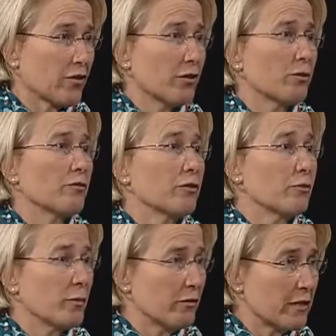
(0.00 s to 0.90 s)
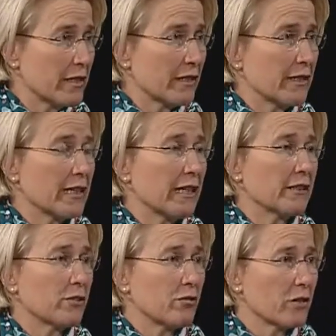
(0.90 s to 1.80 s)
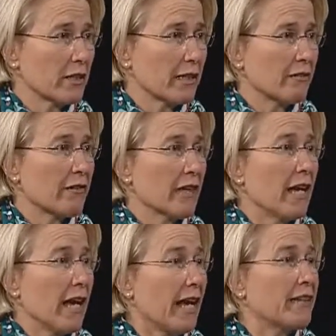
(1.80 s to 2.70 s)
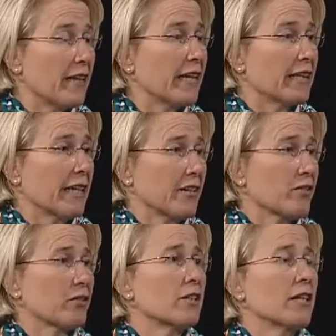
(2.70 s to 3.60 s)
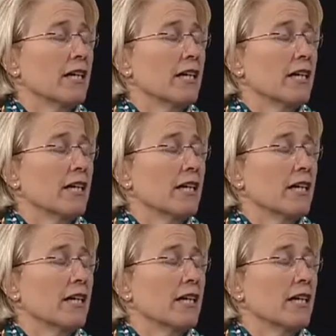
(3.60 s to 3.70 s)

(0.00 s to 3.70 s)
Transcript: So if you've been recently diagnosed and I've had that cancer,